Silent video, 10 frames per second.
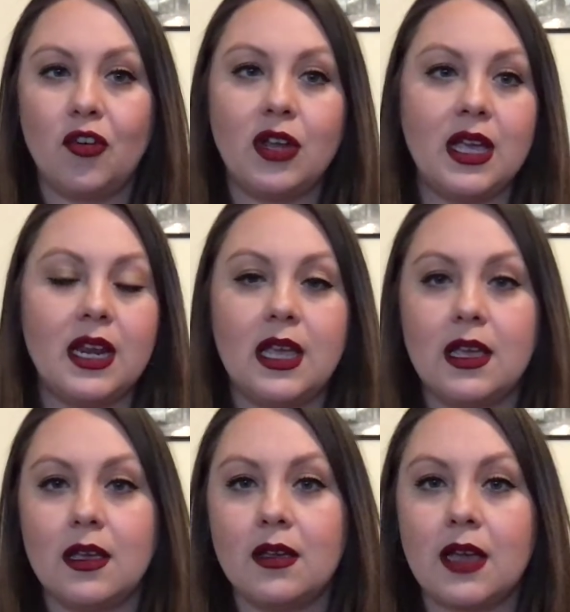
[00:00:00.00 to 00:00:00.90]

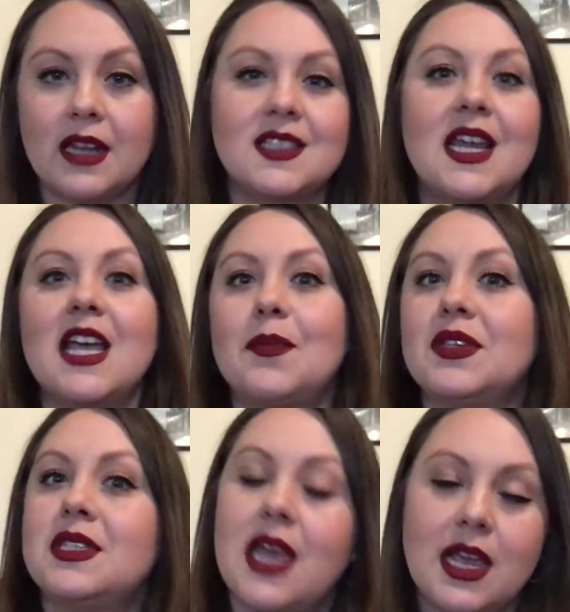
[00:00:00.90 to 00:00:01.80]
getting kind of setting up
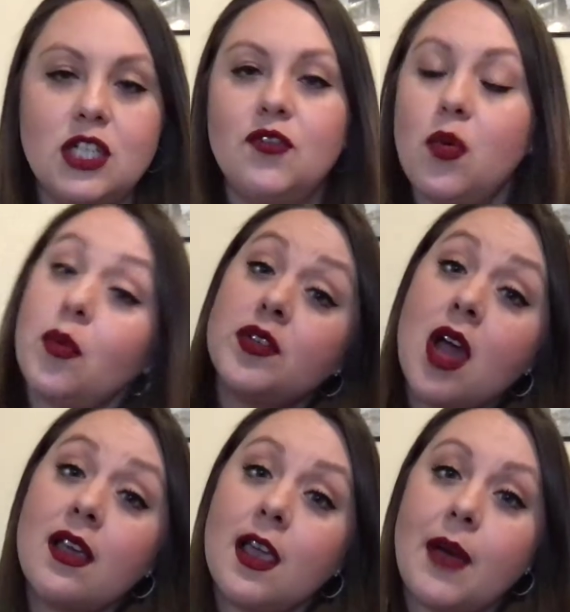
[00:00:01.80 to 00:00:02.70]
the stage for what we're
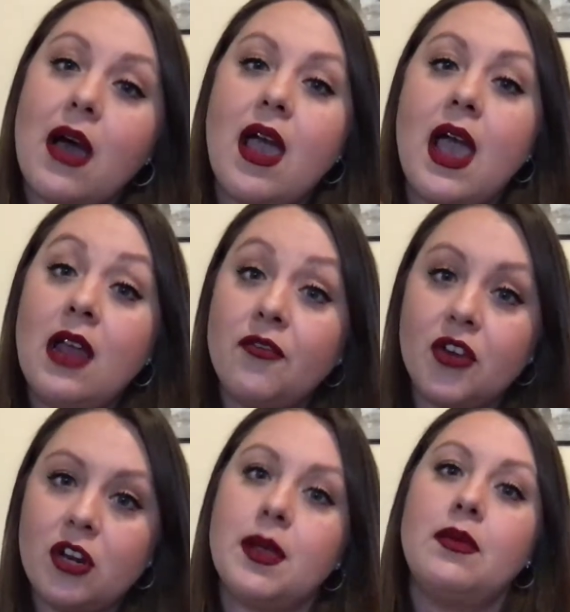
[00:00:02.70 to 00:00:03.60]
talking about and for
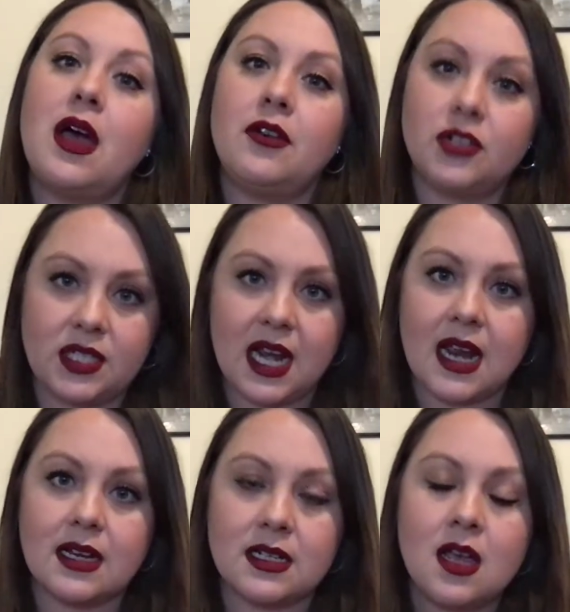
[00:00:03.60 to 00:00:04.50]
you to be able to
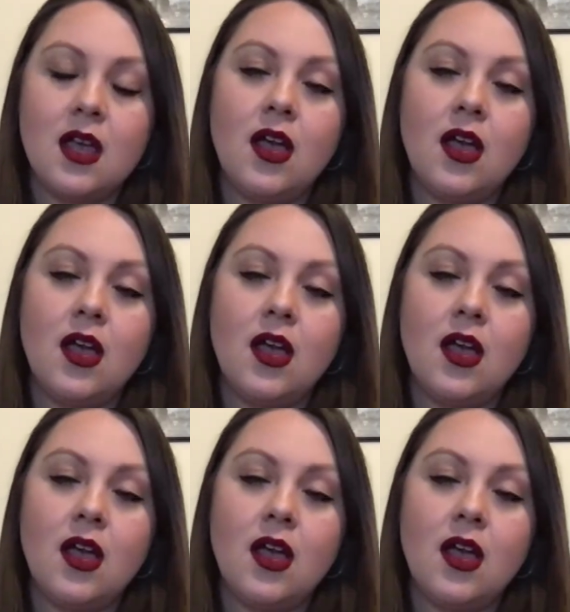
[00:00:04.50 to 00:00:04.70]
understand